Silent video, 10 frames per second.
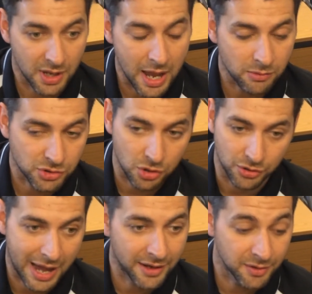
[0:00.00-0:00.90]
Yeah, it was
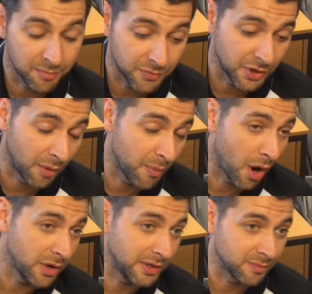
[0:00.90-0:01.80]
good, and you know
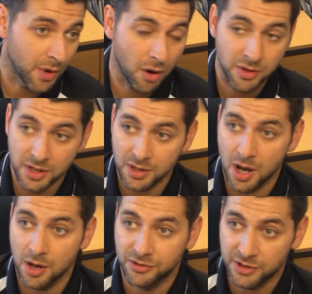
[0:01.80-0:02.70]
my only my only
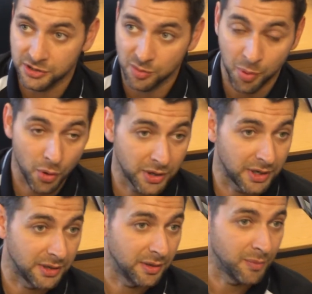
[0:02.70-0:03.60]
uh,
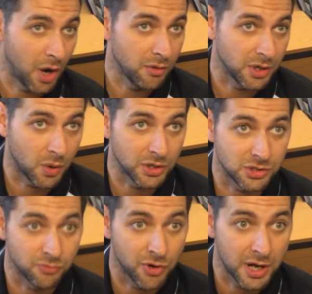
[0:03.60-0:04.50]
disappointing and my only
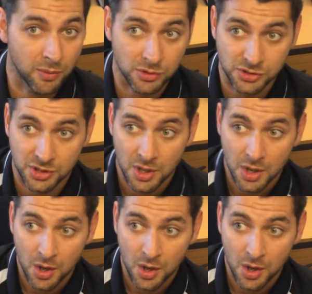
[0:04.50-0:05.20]
question really was